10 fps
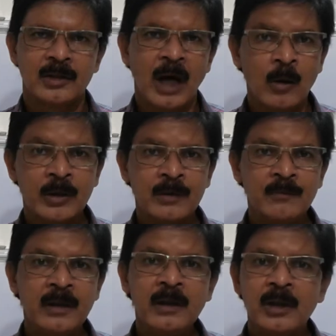How can
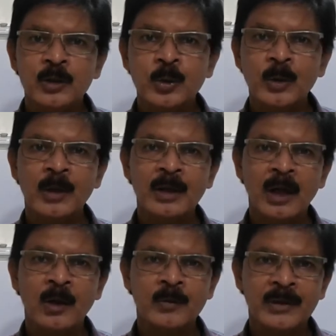we throw her
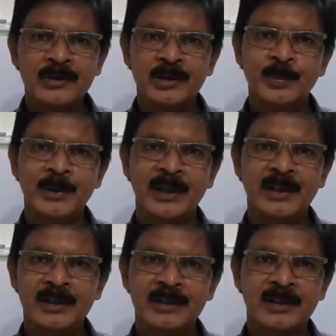out when she is putting
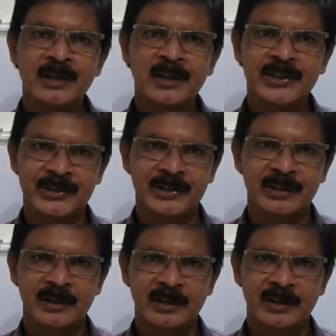courage in us?